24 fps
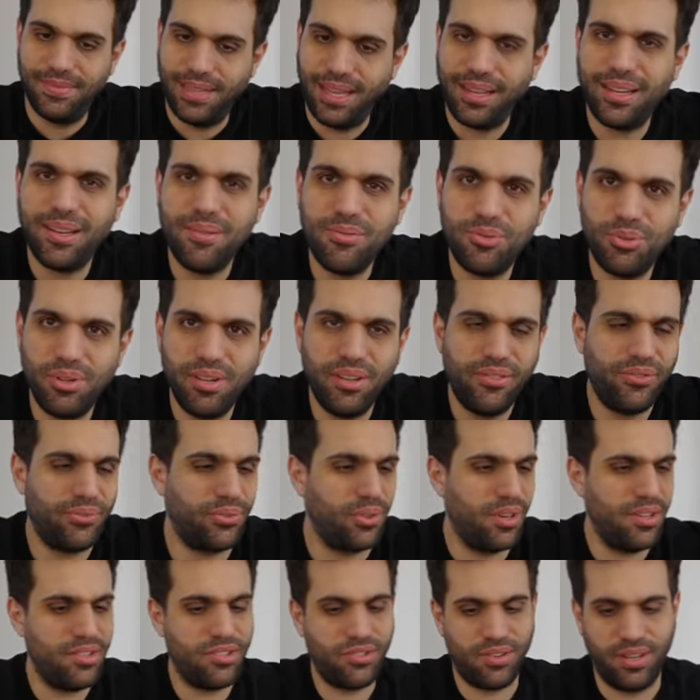Like, I'm really
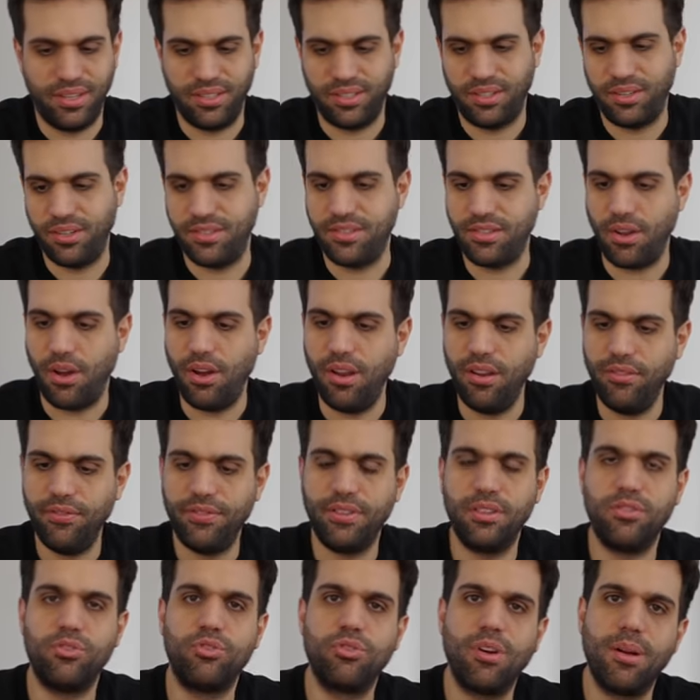frustrated because all of
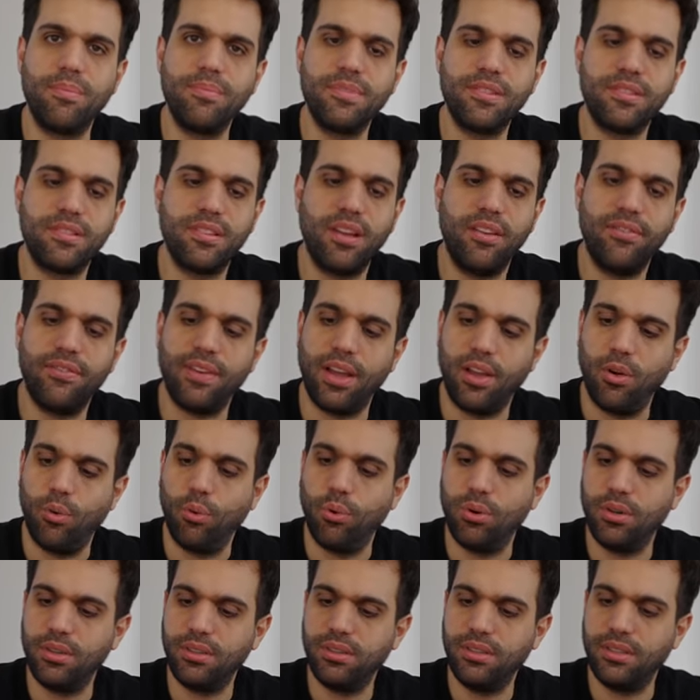the drum stuff I
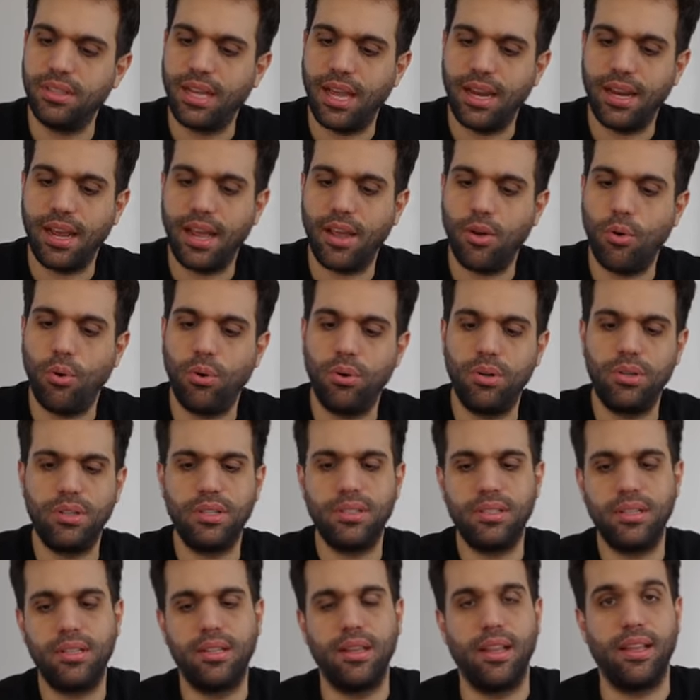ordered, and I ordered
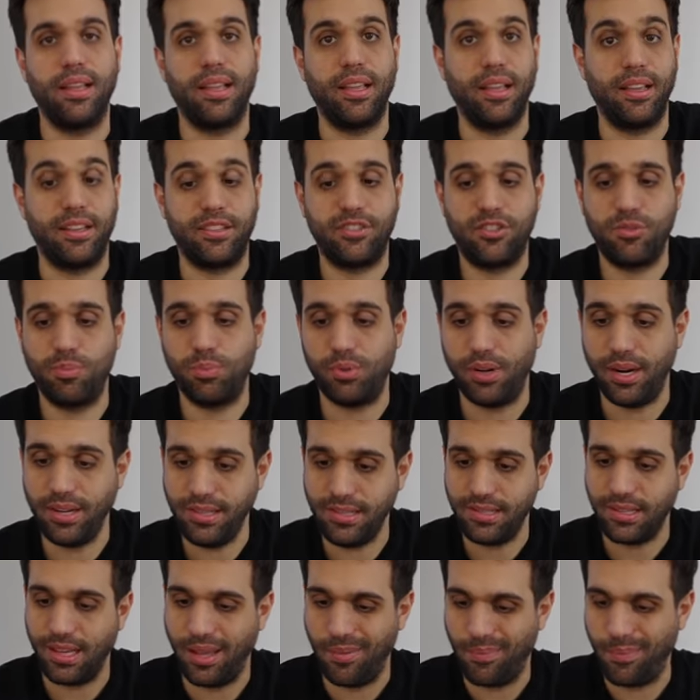it like
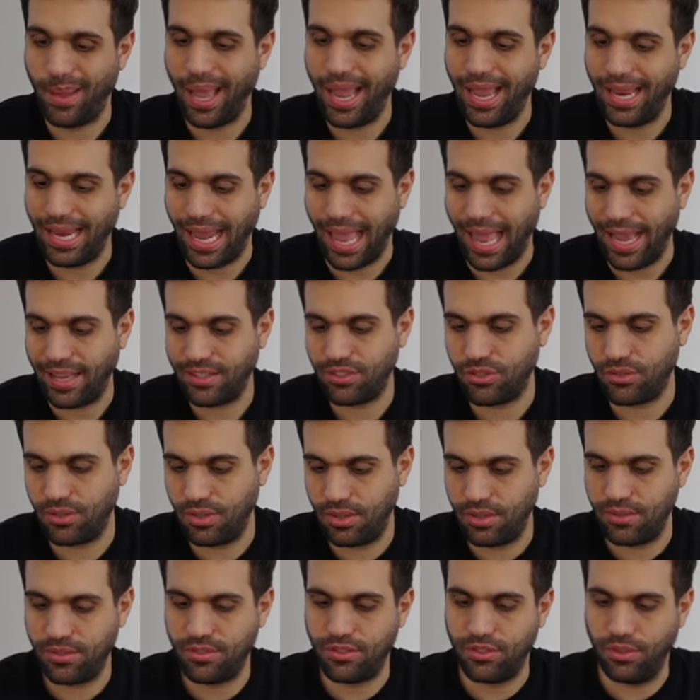express. I paid
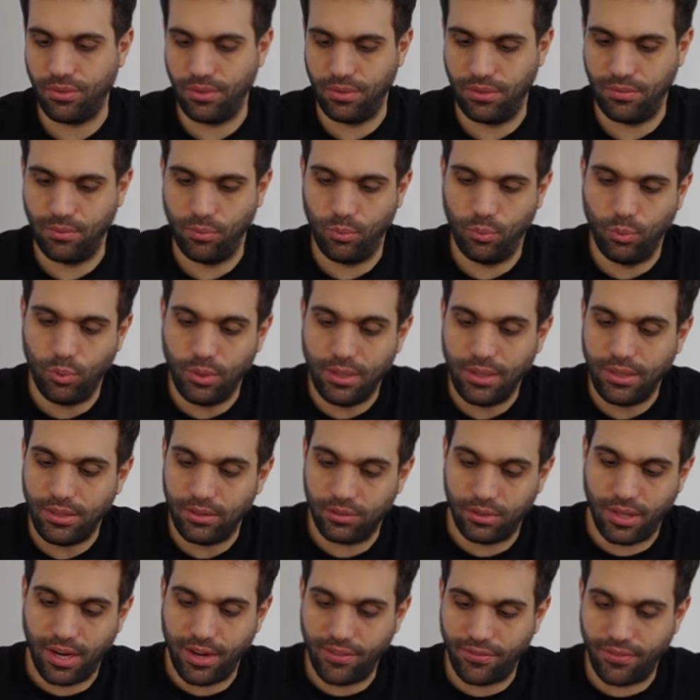extra, so it will
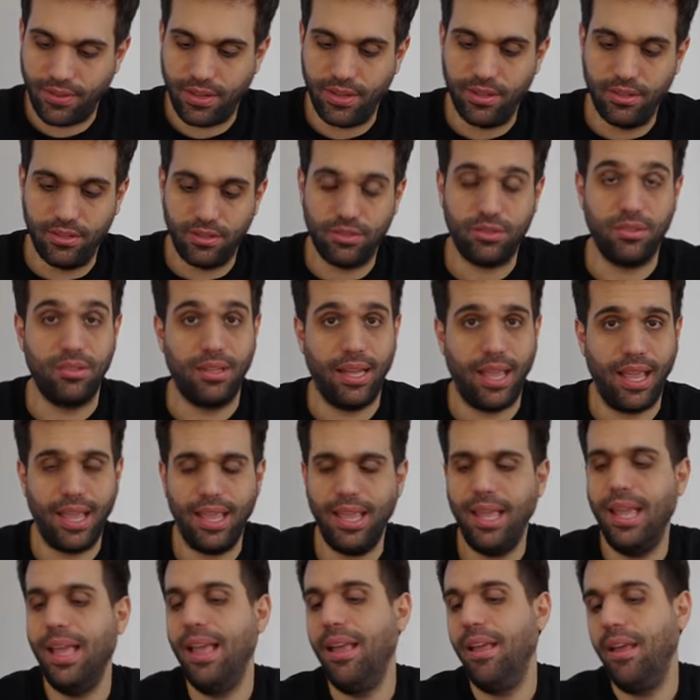arrive here today.